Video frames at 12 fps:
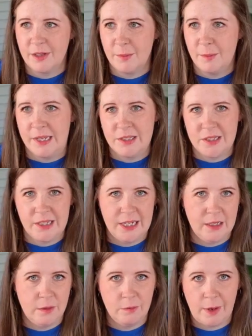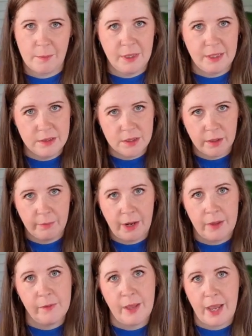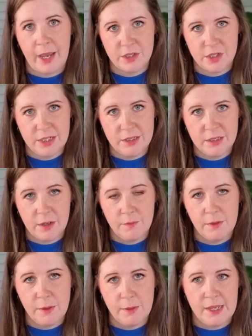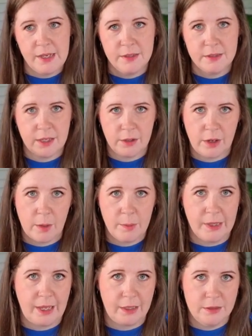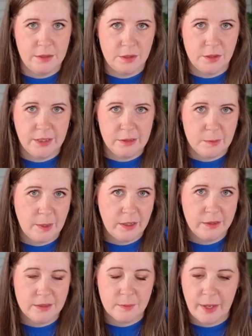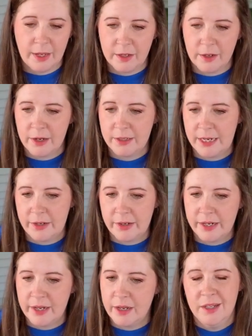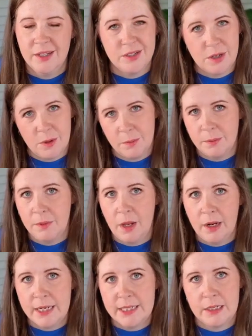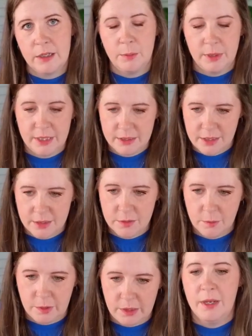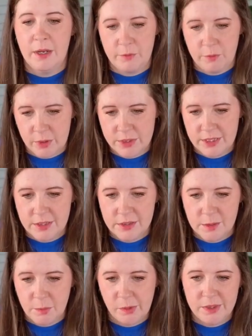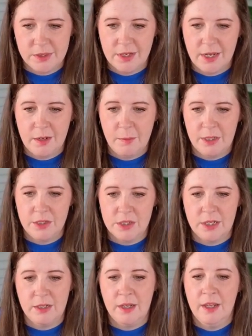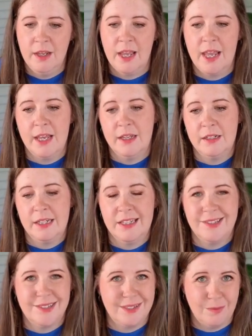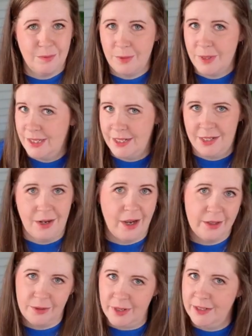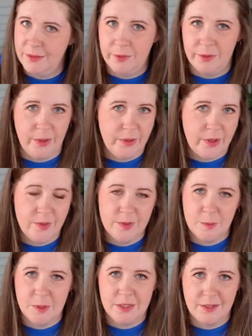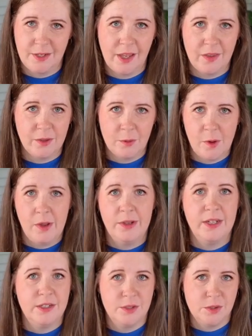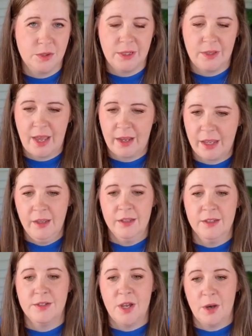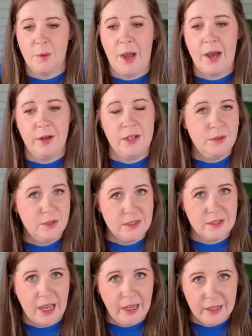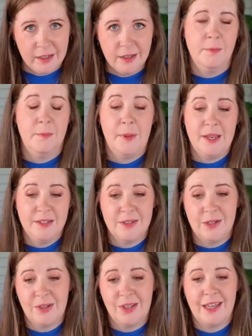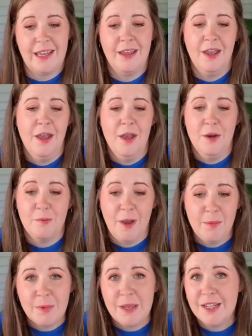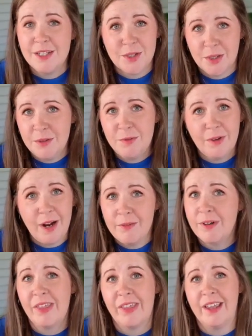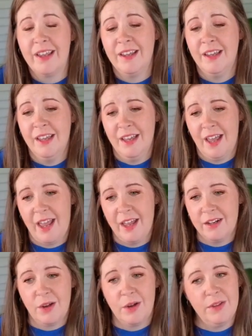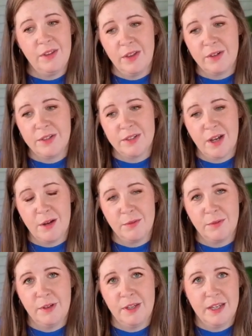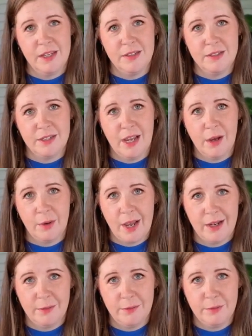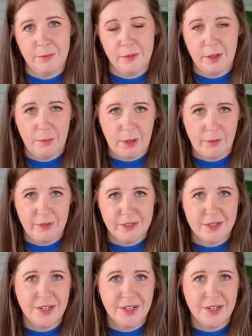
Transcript: pixelated remnants around the edges of the things that are up against the transparent background area. So not ideal, but it does work. Of course, it supports animation. And it's really not great for logos because, again, the quality is usually lacking. So how do you decide? Basically, WEBP is good for everything, and all the other stuff is now kind of irrelevant.